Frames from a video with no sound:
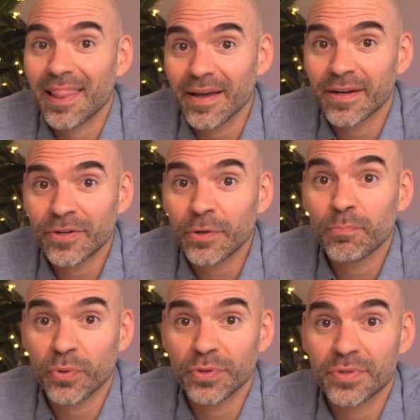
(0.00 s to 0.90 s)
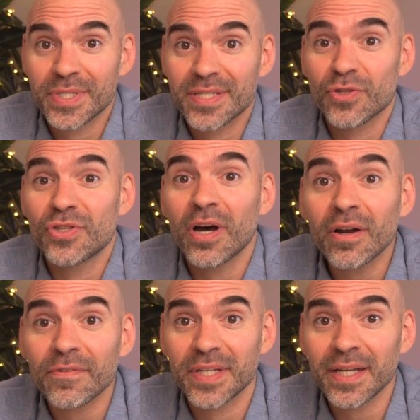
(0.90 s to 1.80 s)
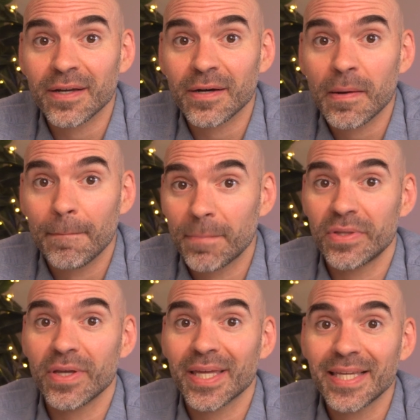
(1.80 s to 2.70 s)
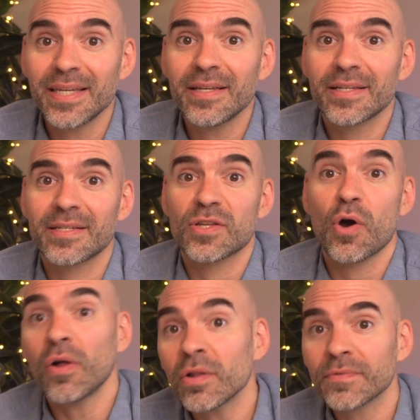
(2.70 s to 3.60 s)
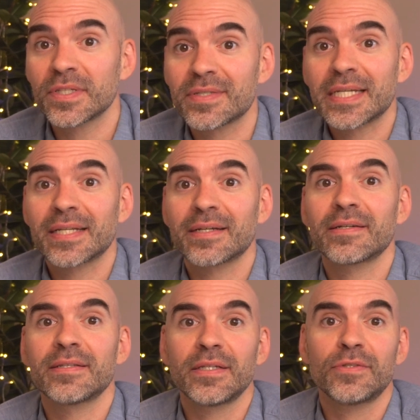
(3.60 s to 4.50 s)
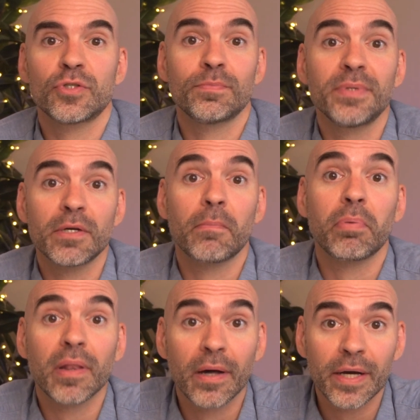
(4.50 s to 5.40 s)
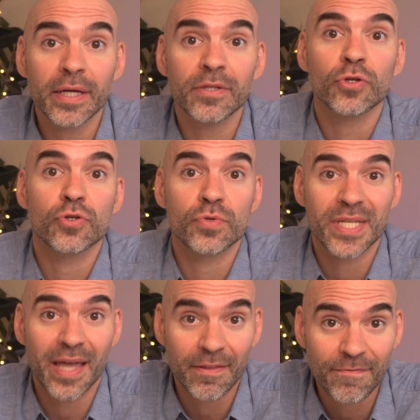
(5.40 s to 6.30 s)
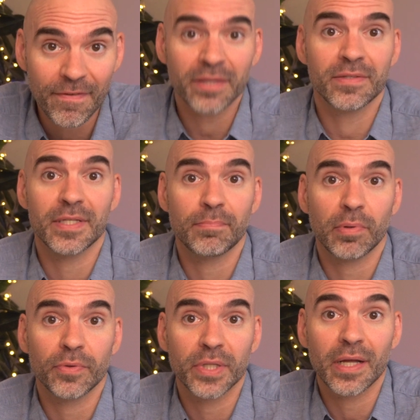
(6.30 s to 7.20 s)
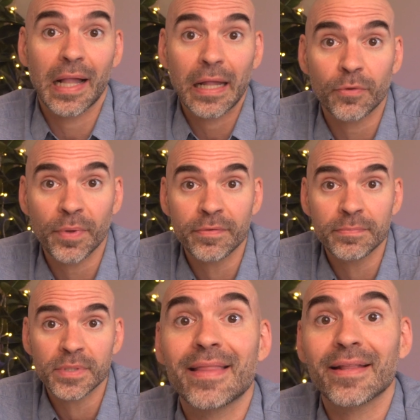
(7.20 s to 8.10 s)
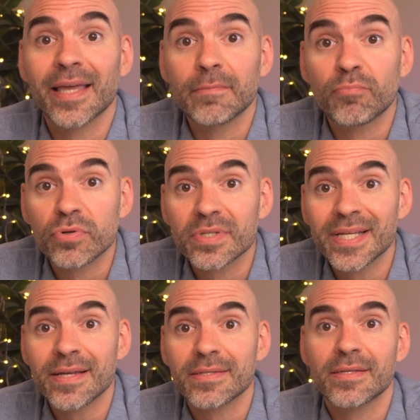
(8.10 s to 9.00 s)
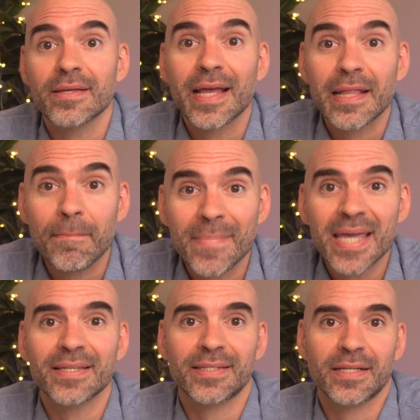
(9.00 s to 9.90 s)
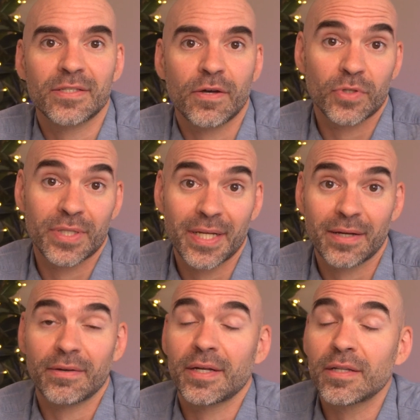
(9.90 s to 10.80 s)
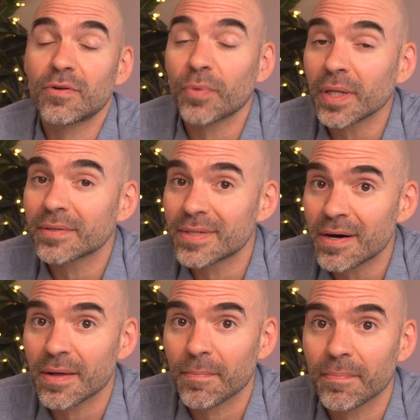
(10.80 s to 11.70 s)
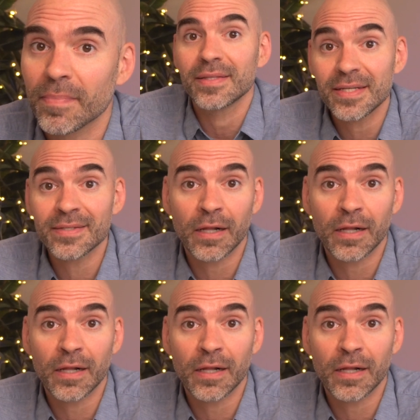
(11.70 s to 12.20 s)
LiDAR produces a ton of data, but the key is all of this data needs to be applied using advanced deep learning algorithms that can process and make sense of the data in real time. These